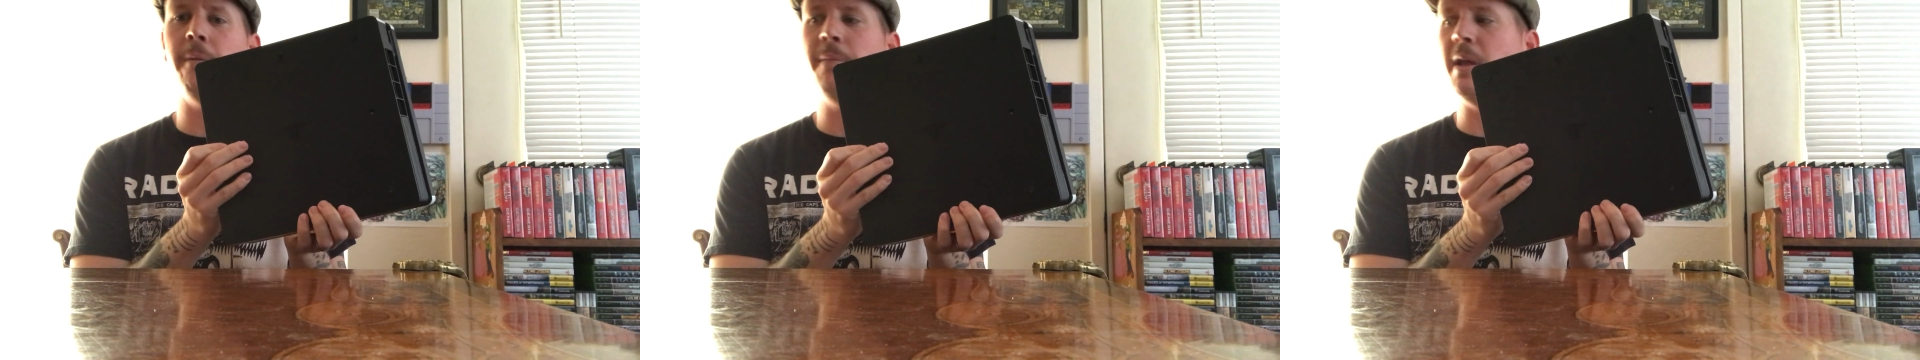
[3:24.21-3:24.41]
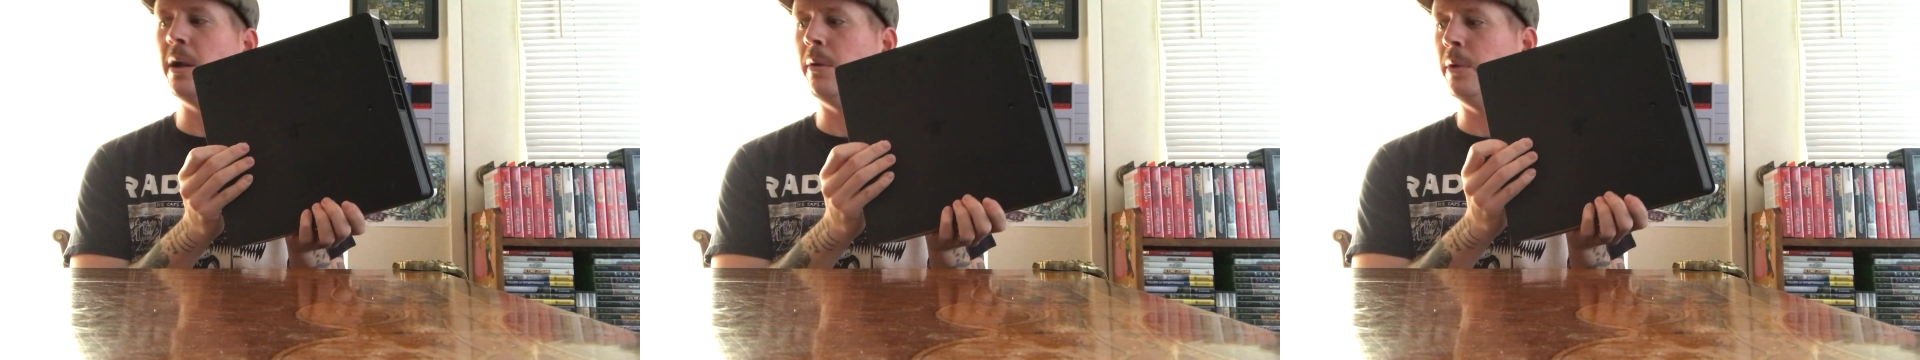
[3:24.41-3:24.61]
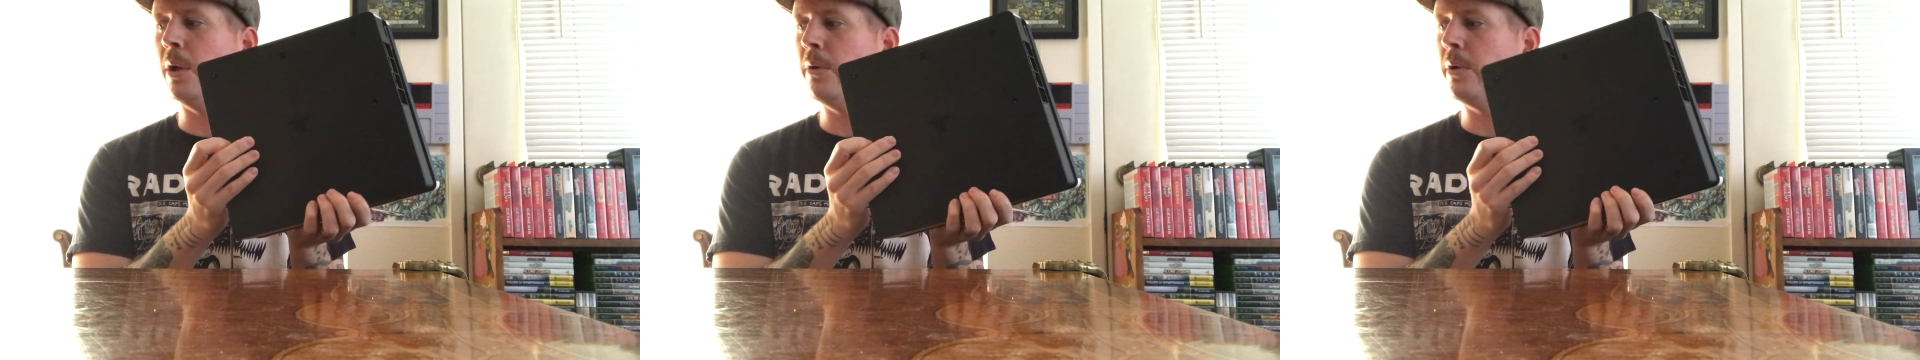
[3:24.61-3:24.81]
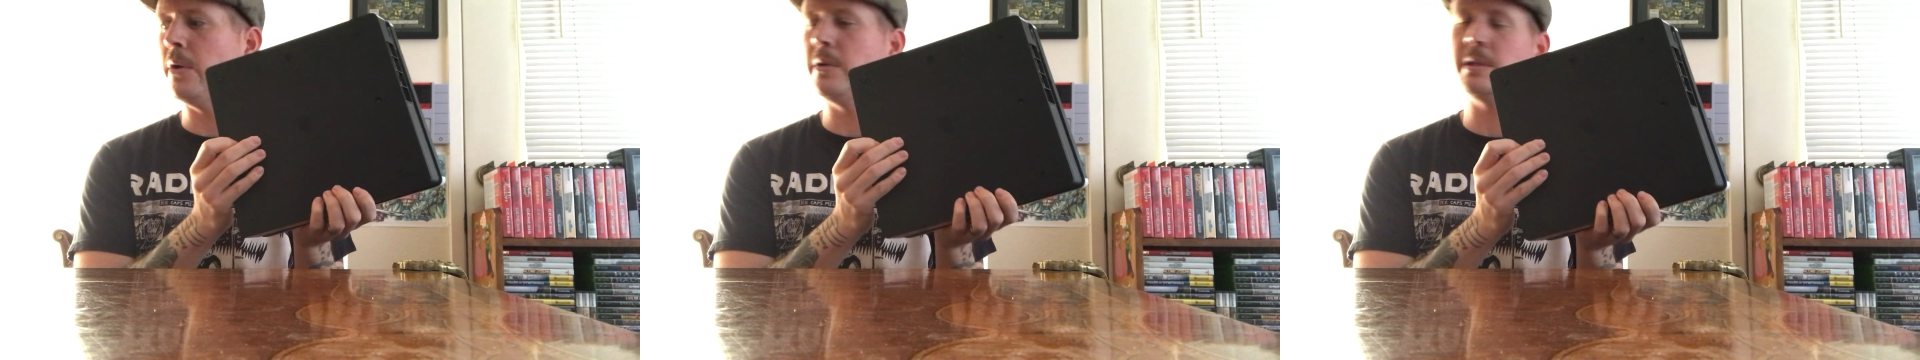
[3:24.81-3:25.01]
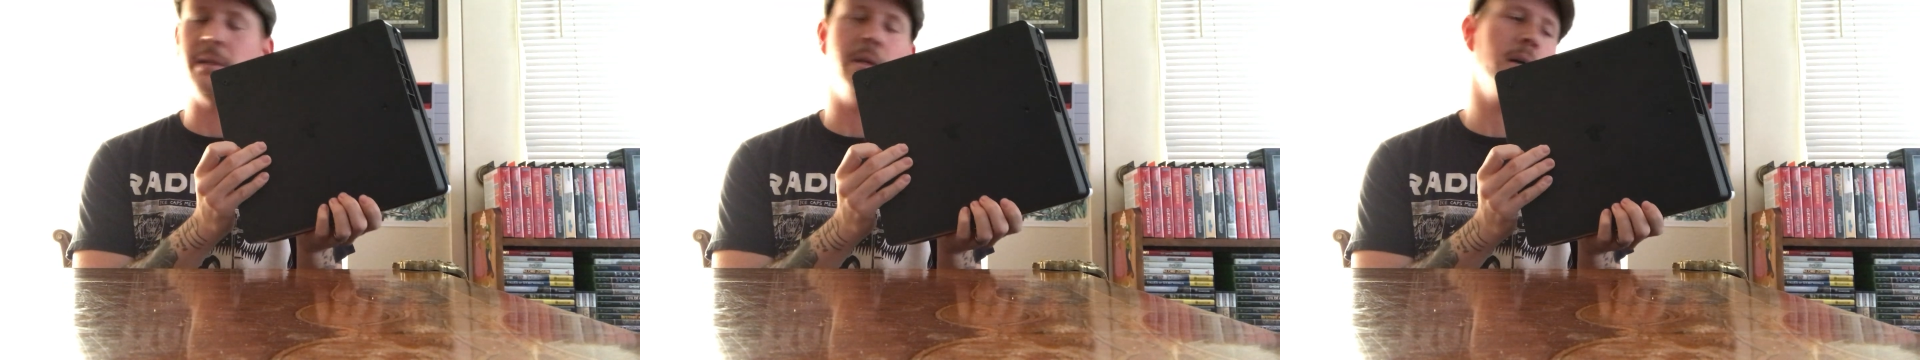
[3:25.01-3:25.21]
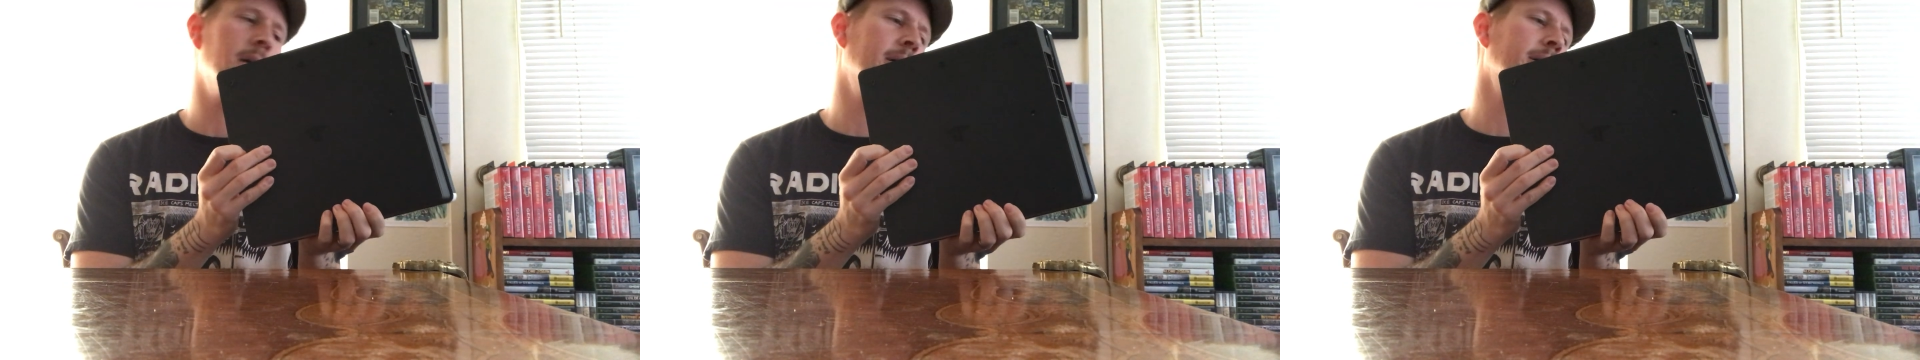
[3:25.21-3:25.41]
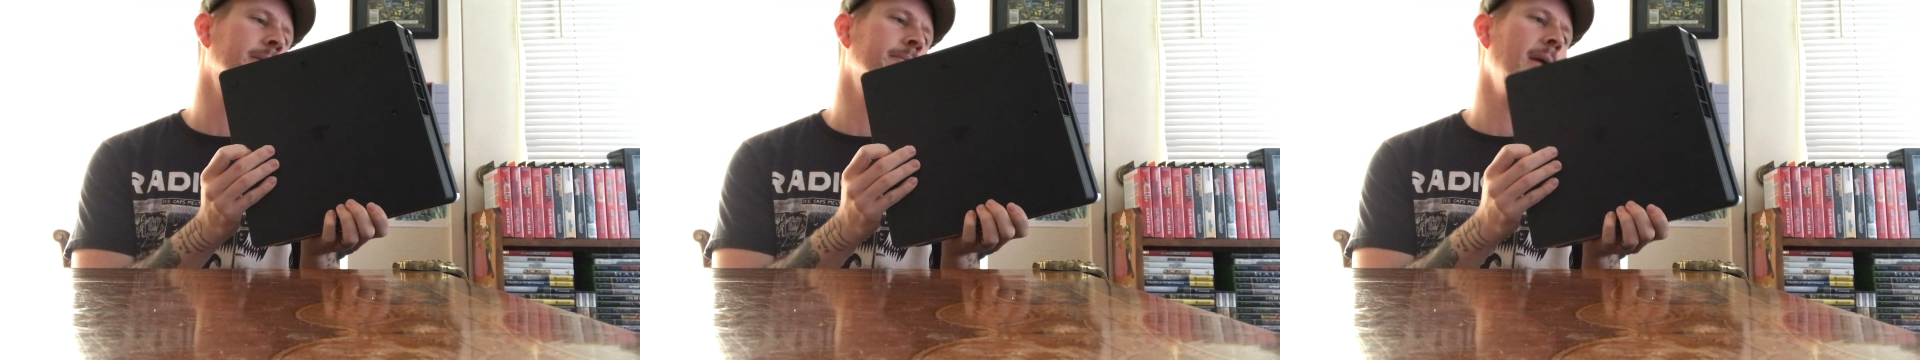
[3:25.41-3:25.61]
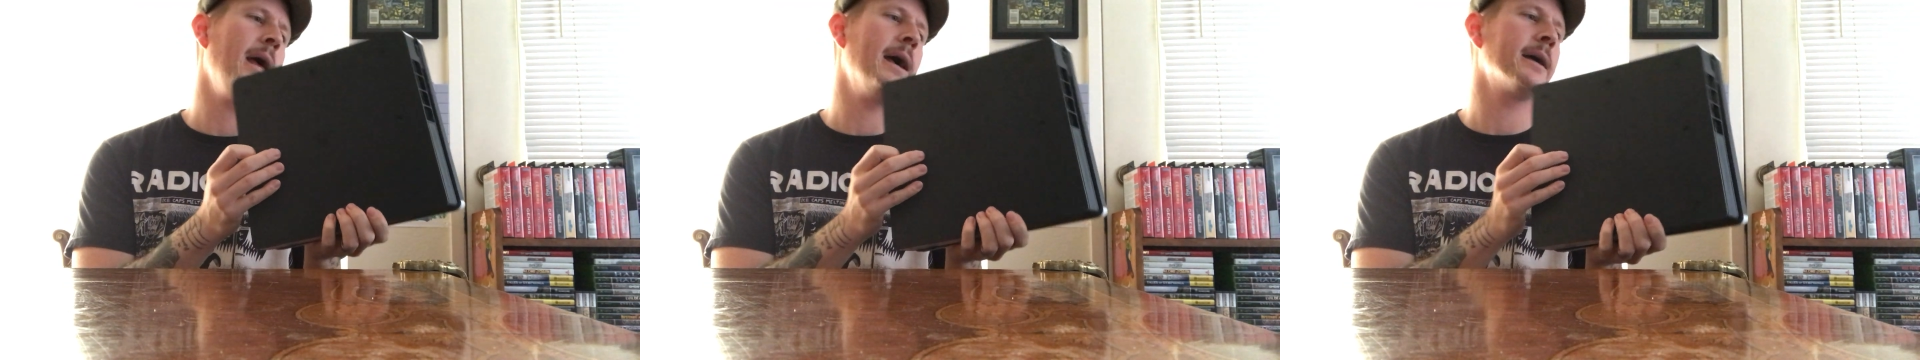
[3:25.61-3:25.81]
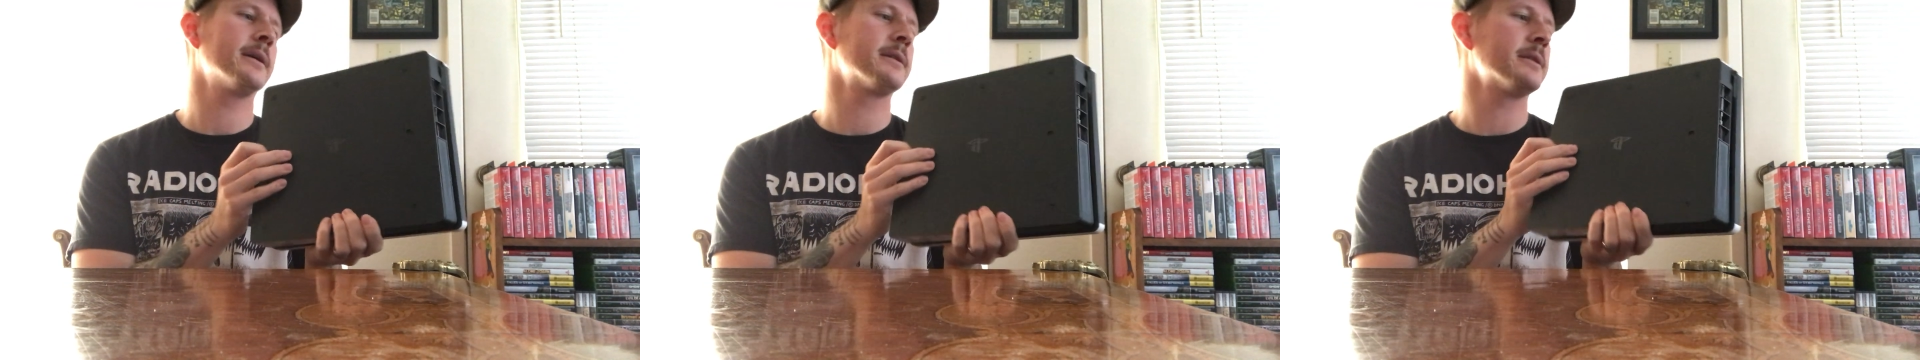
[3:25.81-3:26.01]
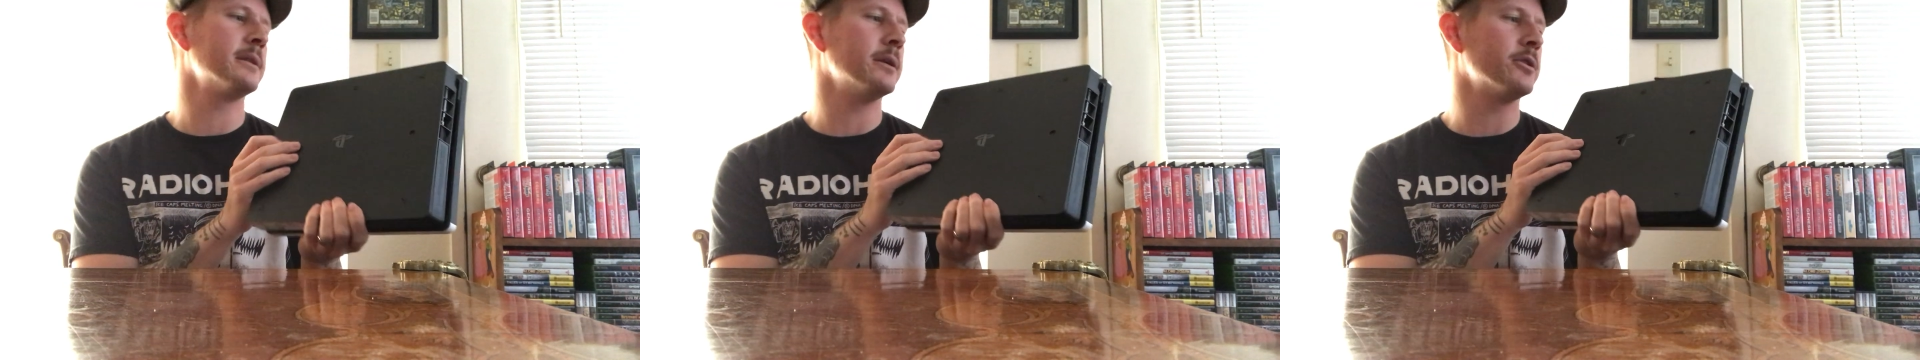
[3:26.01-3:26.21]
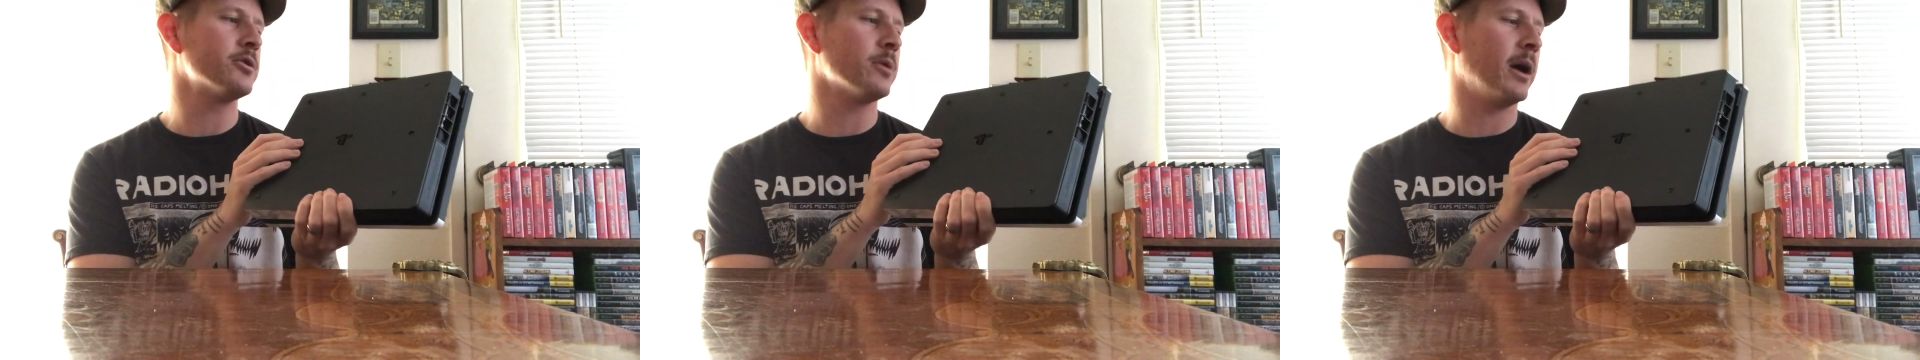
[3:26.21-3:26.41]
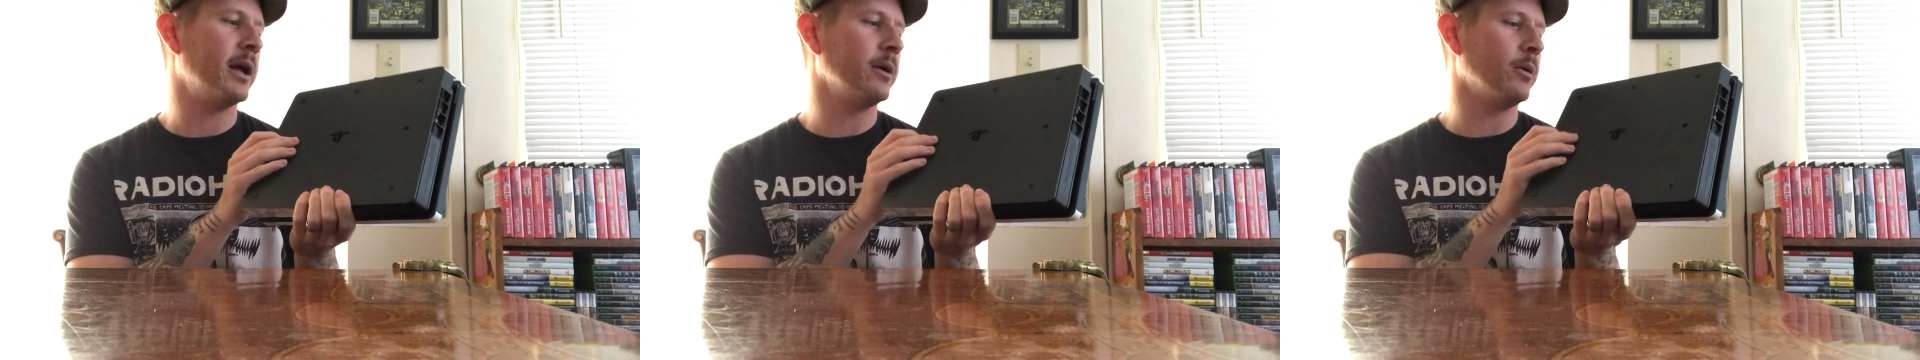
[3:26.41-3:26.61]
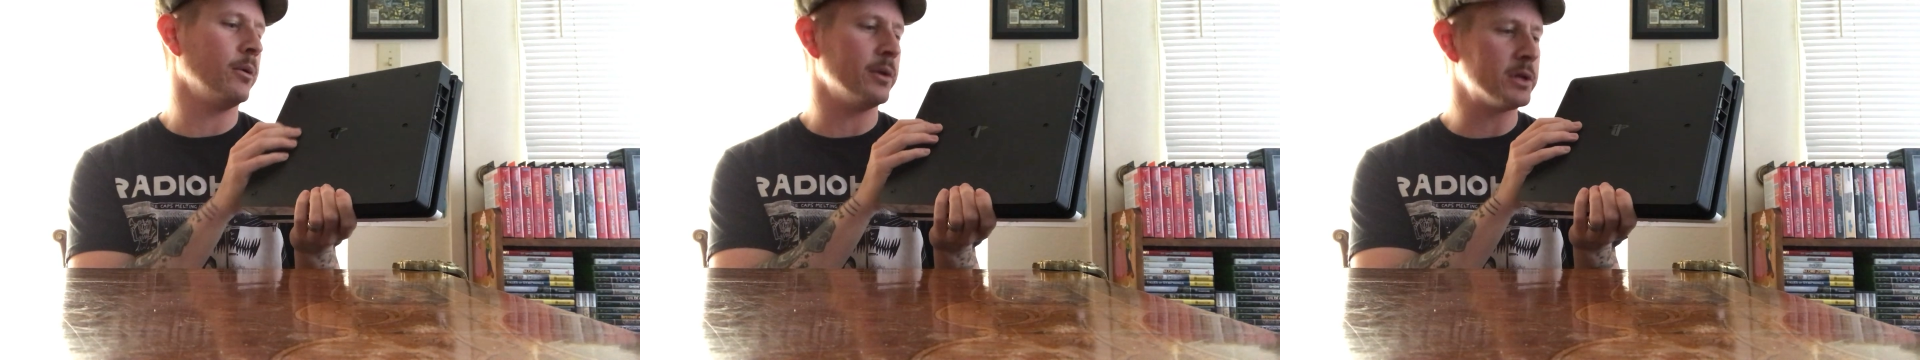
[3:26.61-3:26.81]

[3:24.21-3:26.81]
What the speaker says: logos, the X, the triangle,